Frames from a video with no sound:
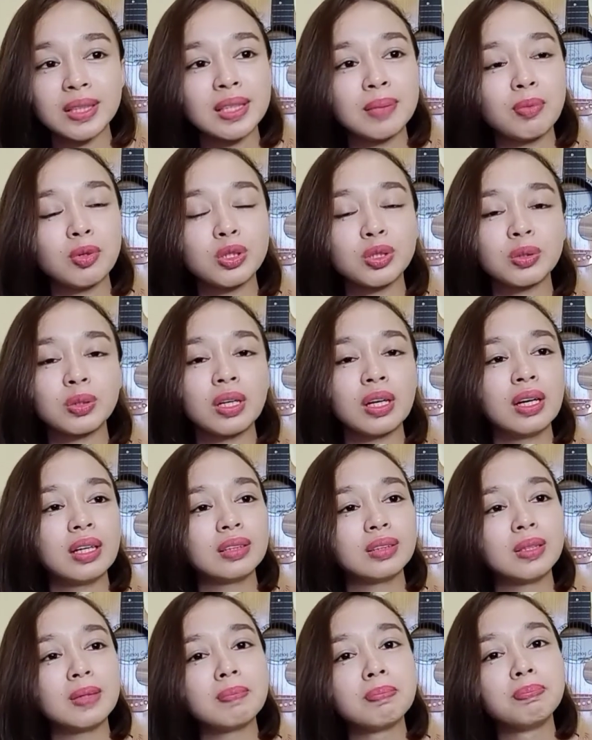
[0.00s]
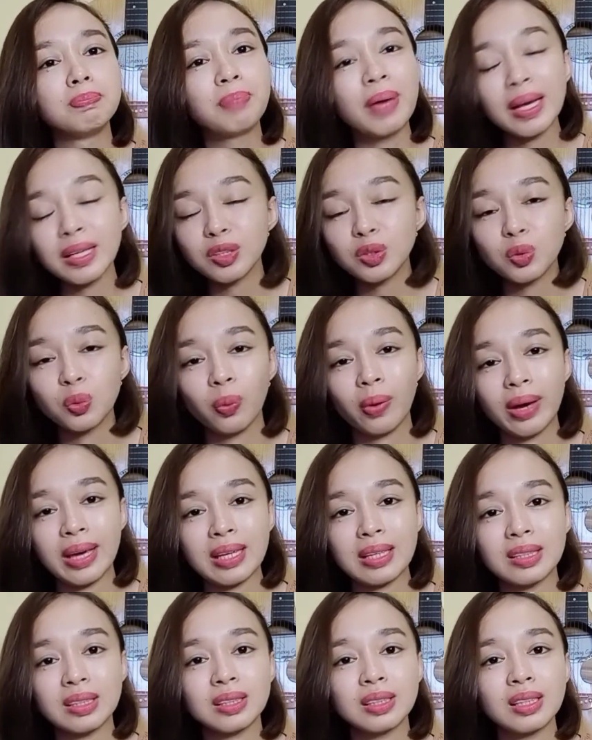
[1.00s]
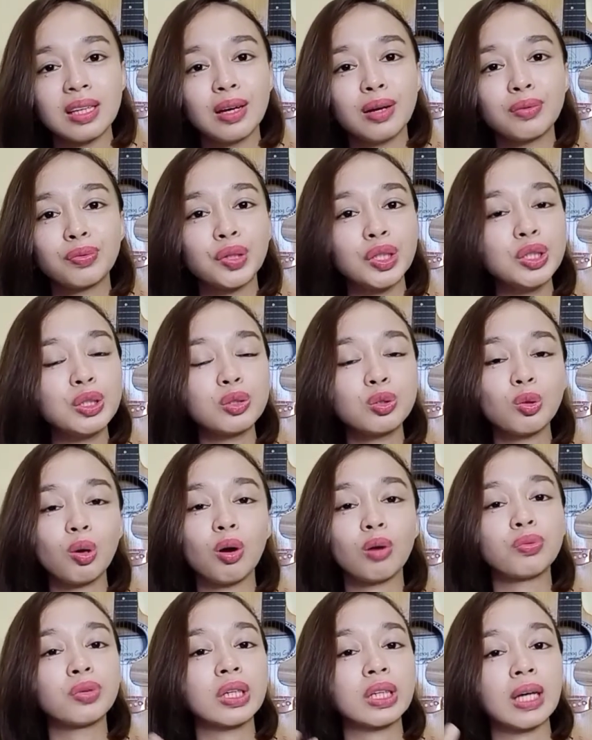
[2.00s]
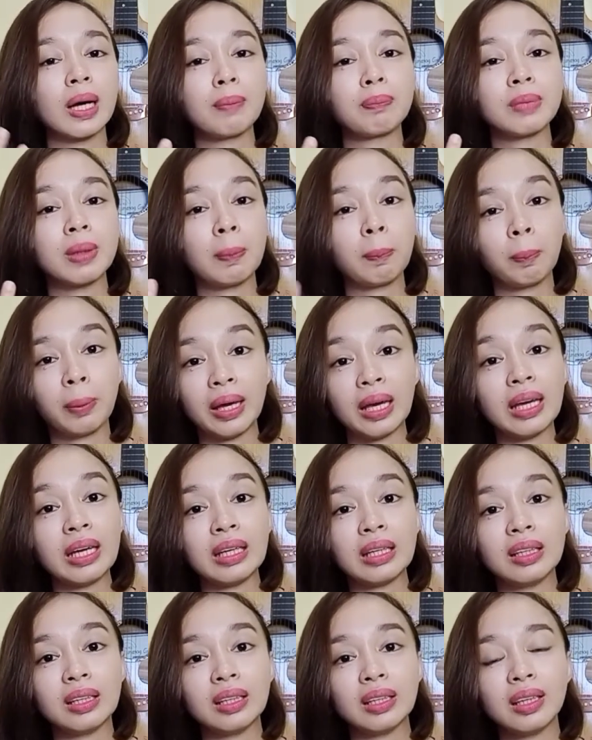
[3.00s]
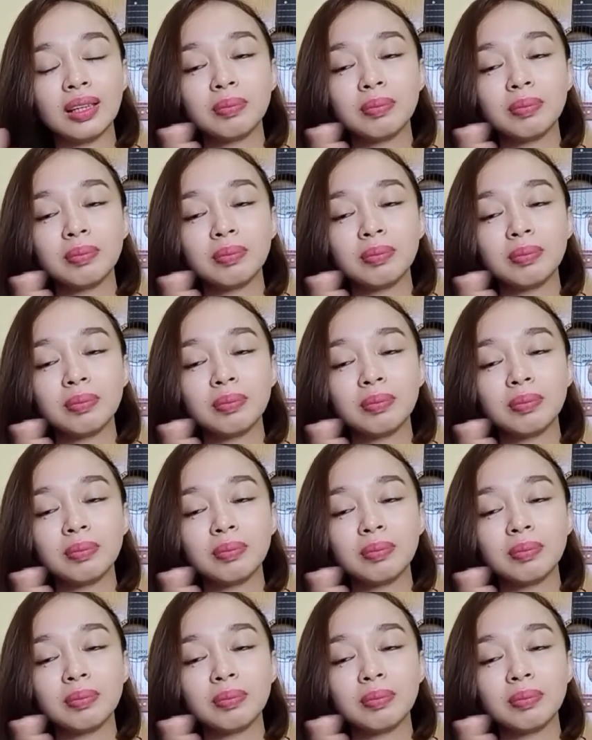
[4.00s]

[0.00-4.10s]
the best ways for you to overcome the pain.